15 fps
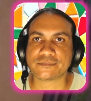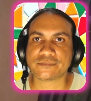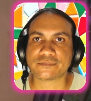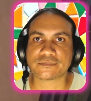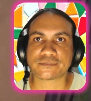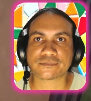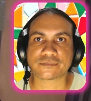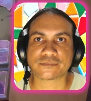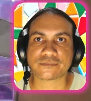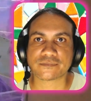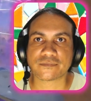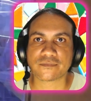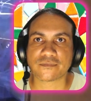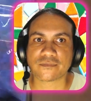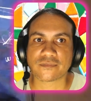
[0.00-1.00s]

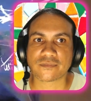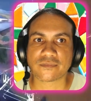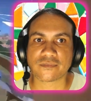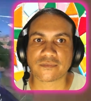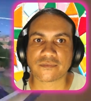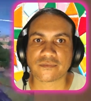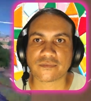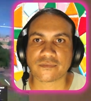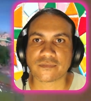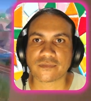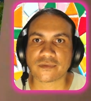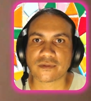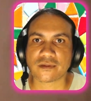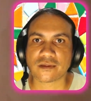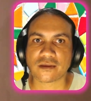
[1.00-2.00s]

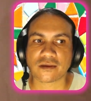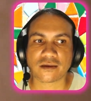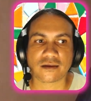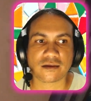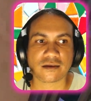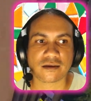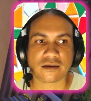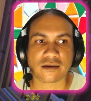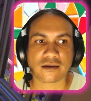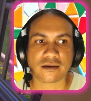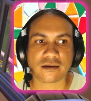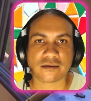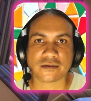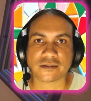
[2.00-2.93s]
Nobody speaks.